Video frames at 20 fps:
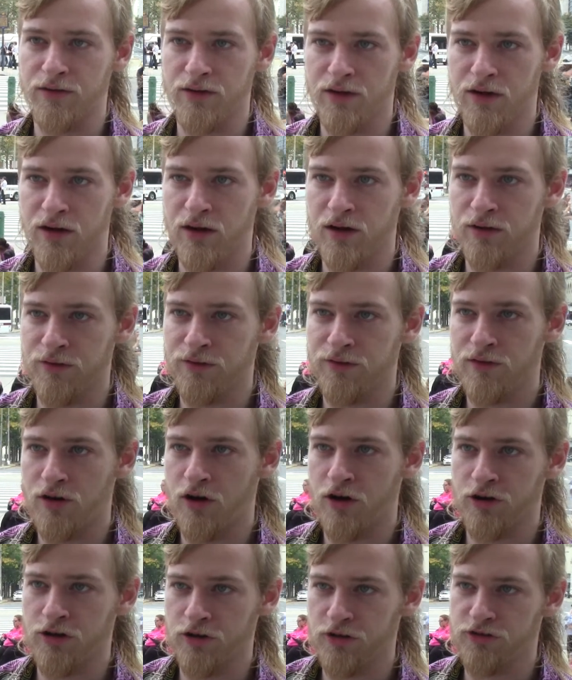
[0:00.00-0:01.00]
uh,
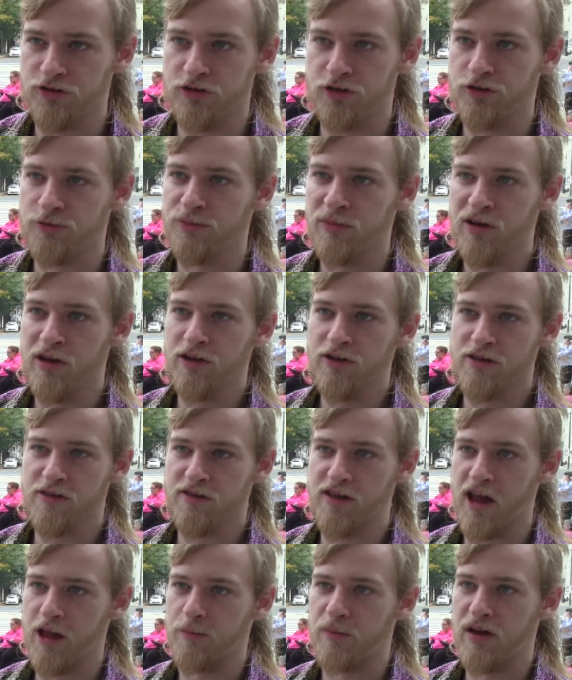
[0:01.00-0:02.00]
on YouTube.
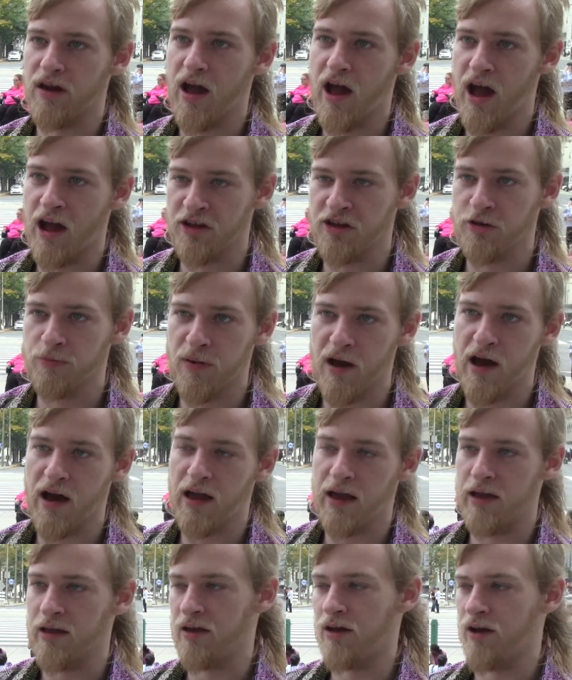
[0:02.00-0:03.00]
Just type in
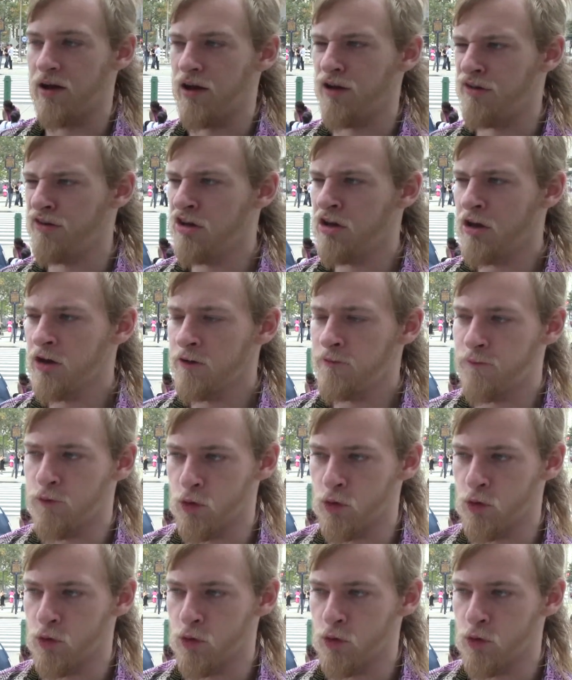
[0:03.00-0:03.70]
"Occupy uh,